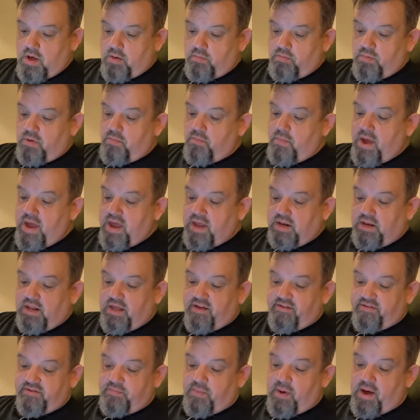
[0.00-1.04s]
but man
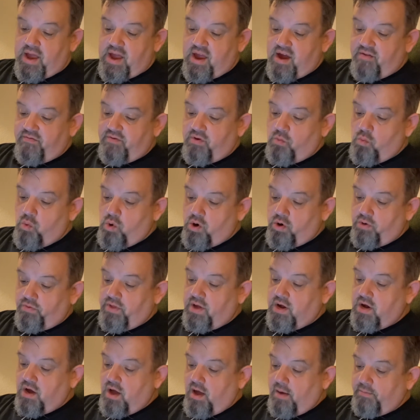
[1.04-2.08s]
lives by every word
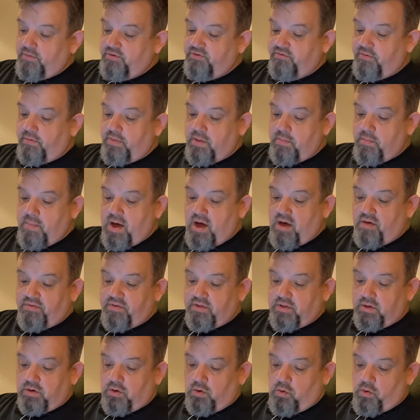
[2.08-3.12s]
that comes from the mouth
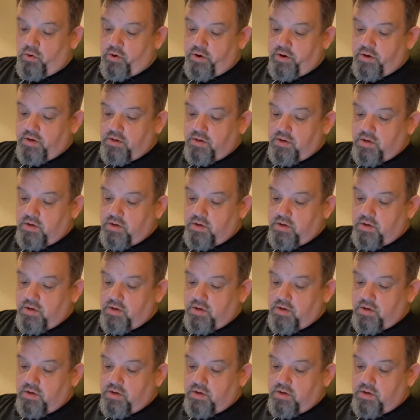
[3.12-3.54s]
of the Lord.